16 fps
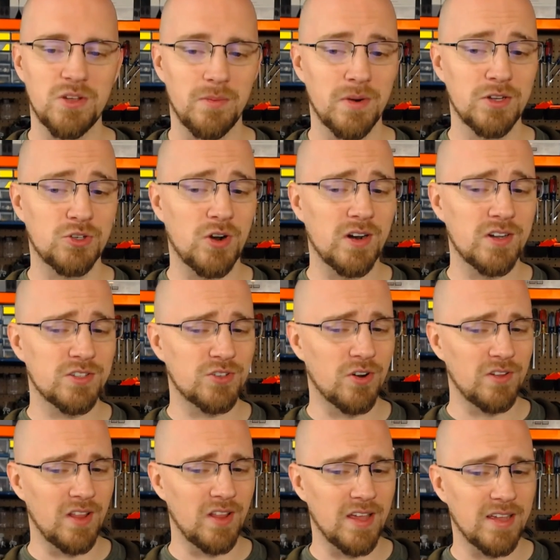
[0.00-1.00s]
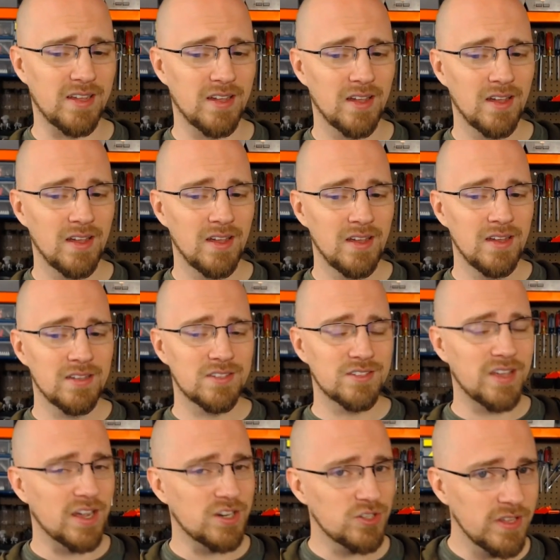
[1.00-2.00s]
So I'm gonna try to start like
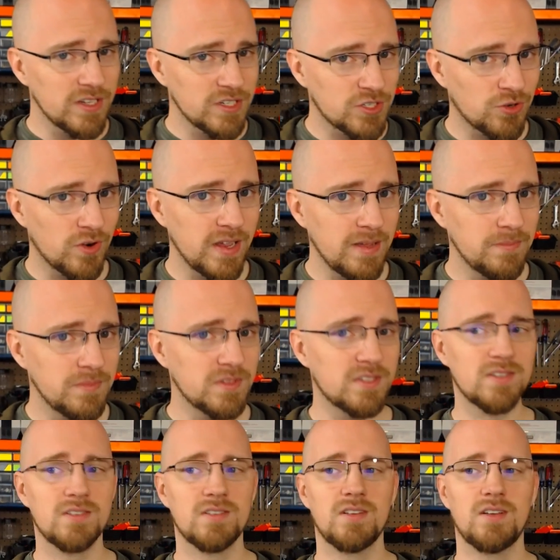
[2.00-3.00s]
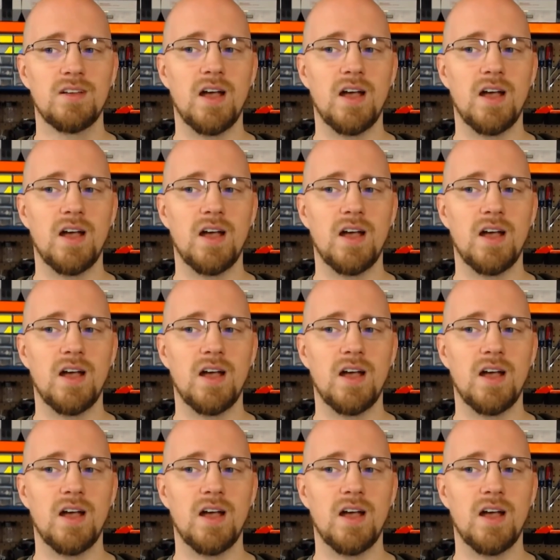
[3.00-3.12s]
scheduling streams.